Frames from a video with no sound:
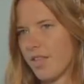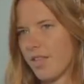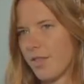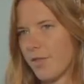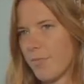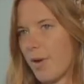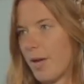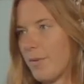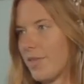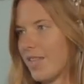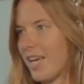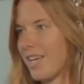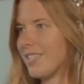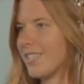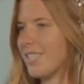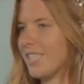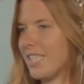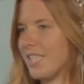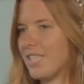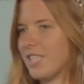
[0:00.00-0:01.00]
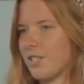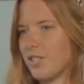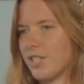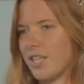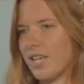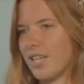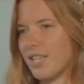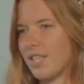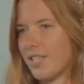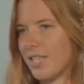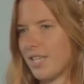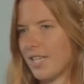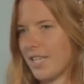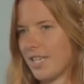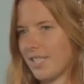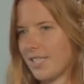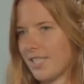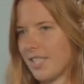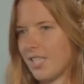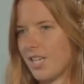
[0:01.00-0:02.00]
Maybe that's an easier
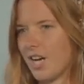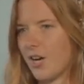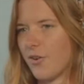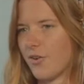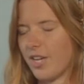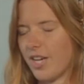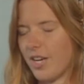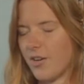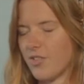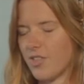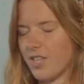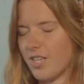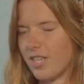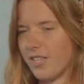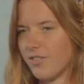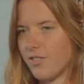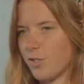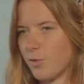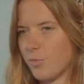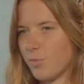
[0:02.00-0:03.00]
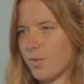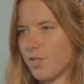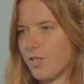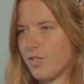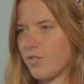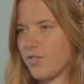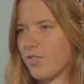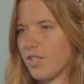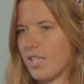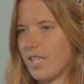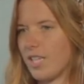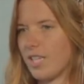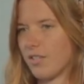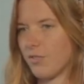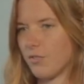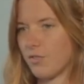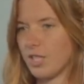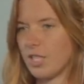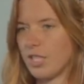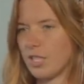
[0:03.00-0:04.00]
scenario than if someone's feeling
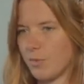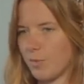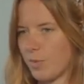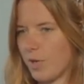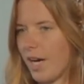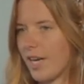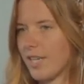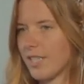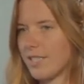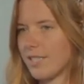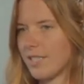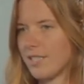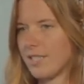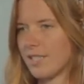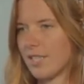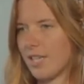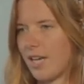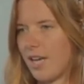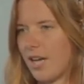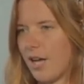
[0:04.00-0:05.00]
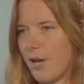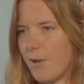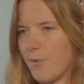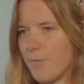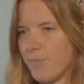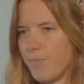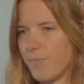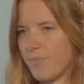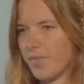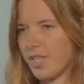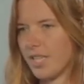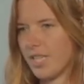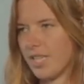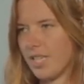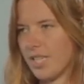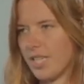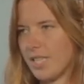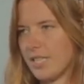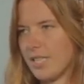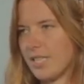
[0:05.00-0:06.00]
really depressed
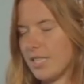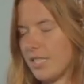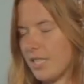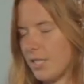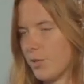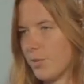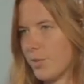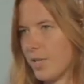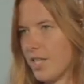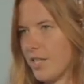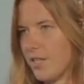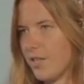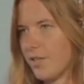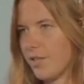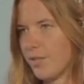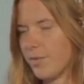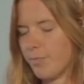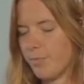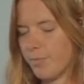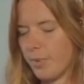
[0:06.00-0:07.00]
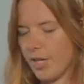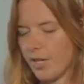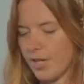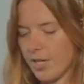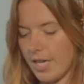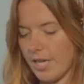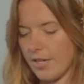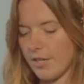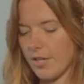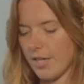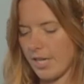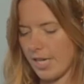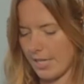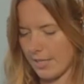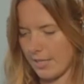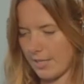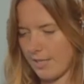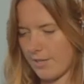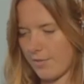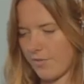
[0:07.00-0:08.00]
to deal with. But
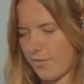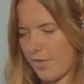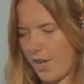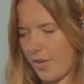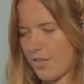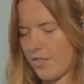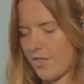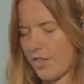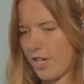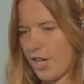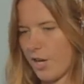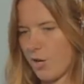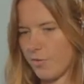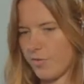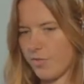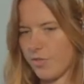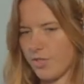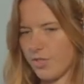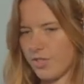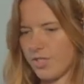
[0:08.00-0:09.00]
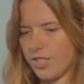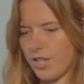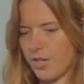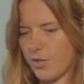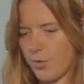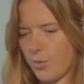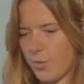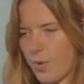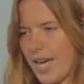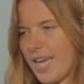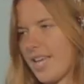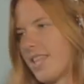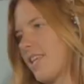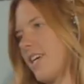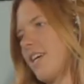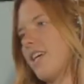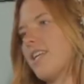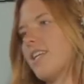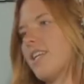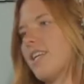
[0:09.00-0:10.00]
it's very, very helpful. So the way
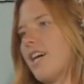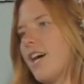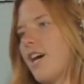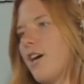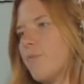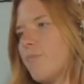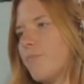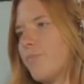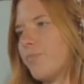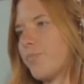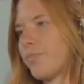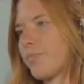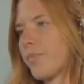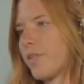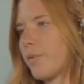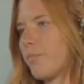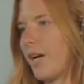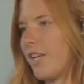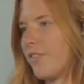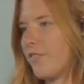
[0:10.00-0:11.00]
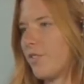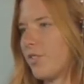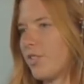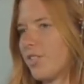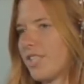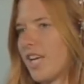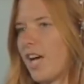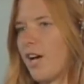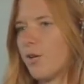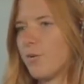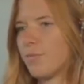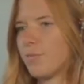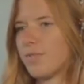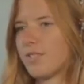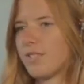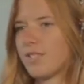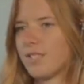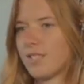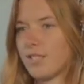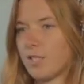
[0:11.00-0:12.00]
that mindfulness helps
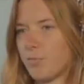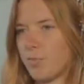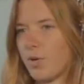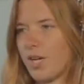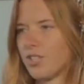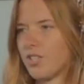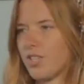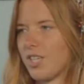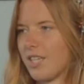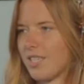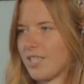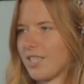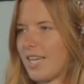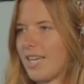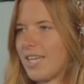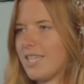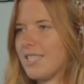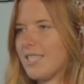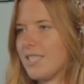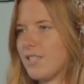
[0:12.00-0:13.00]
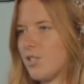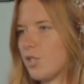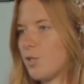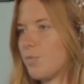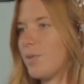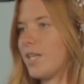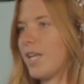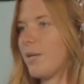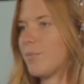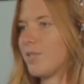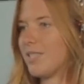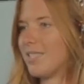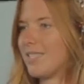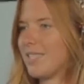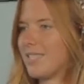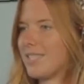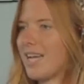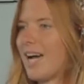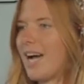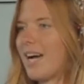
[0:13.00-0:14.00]
depression and anxiety is just being able to
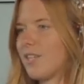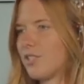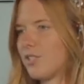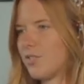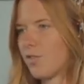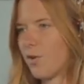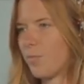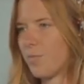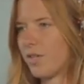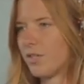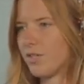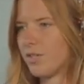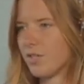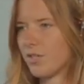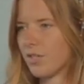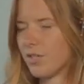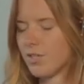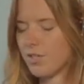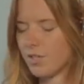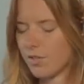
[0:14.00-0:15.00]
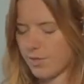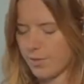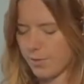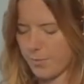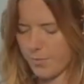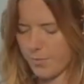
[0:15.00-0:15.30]
detach from those thoughts.